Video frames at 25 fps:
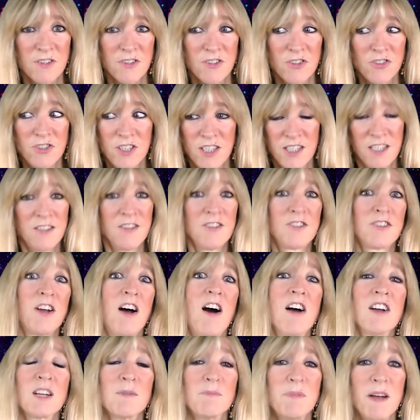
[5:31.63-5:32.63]
She didn't
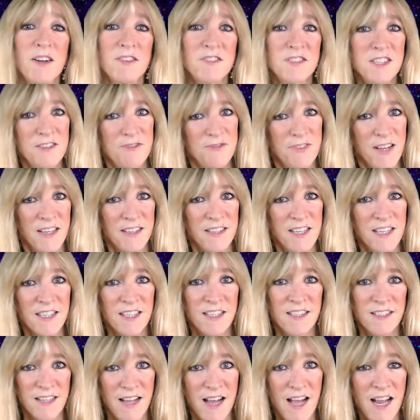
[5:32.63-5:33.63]
talk about defending
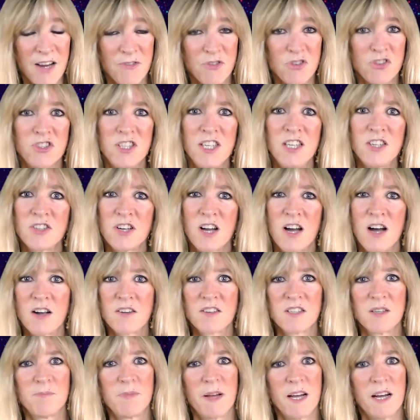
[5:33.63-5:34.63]
a life. She
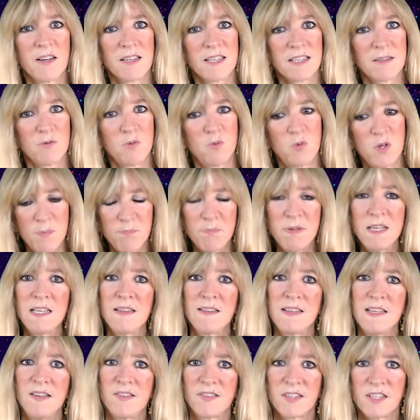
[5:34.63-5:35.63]
talked about
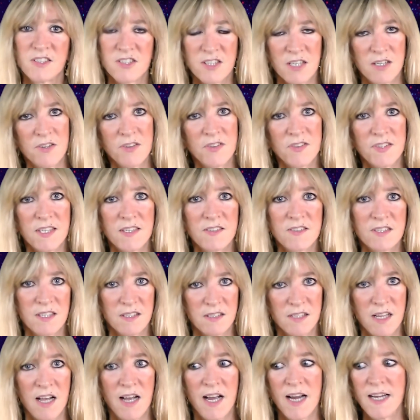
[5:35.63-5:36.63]
whipping these adults into
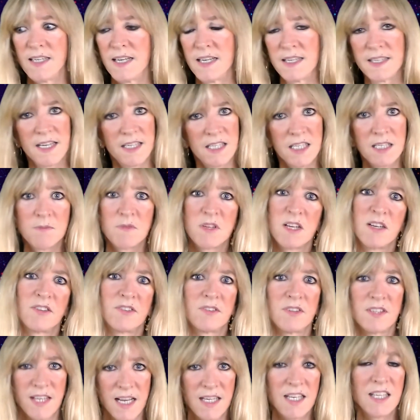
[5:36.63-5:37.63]
line and getting
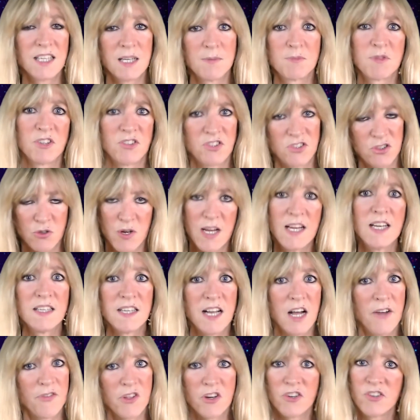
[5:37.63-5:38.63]
them to straighten
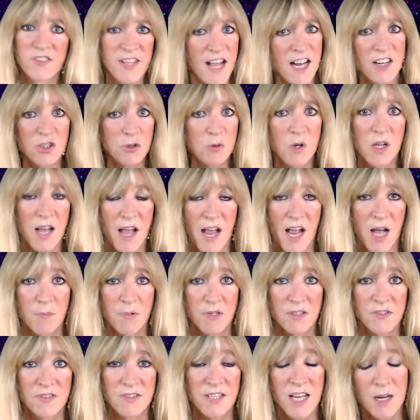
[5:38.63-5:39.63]
out their sexual
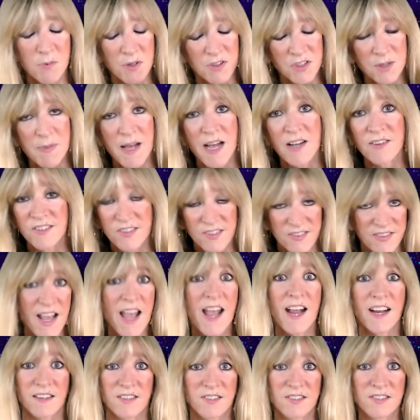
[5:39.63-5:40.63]
habits. It was about
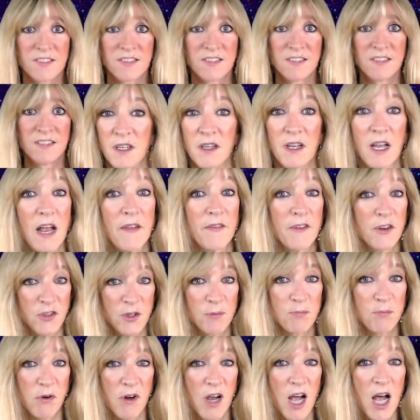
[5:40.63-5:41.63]
sex. And there's
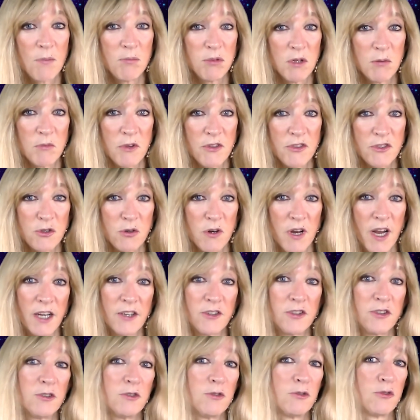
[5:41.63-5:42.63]
a problem with
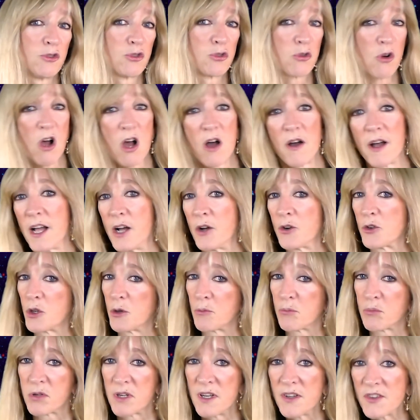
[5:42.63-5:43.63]
trying to draw out
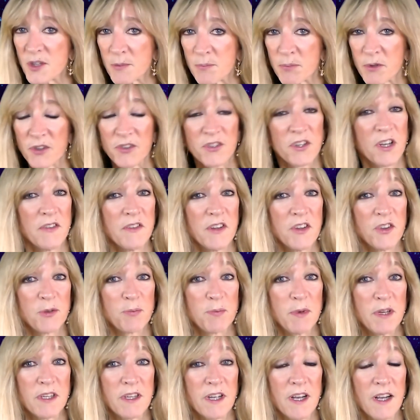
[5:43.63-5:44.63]
her principles on this,
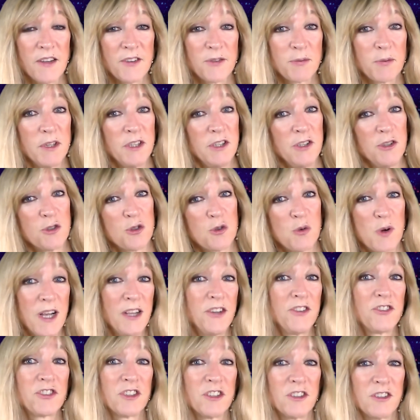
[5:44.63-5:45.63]
because when you
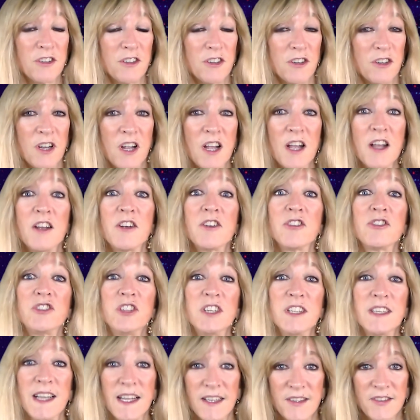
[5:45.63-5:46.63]
question her,
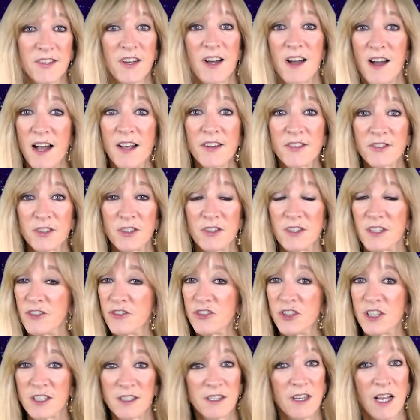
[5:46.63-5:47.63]
she gets hostile
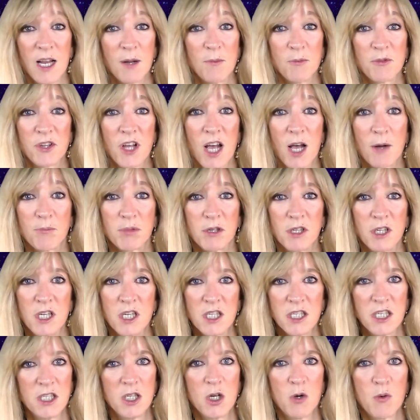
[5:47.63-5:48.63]
and she clams up.
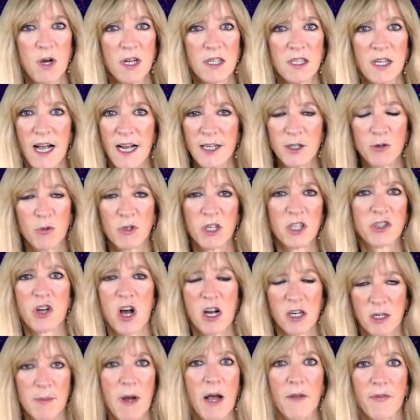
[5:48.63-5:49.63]
You know what? I don't want to
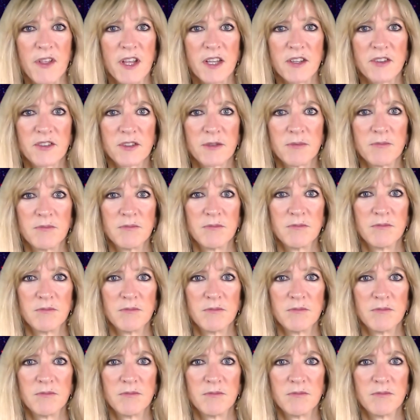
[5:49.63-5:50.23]
talk about this.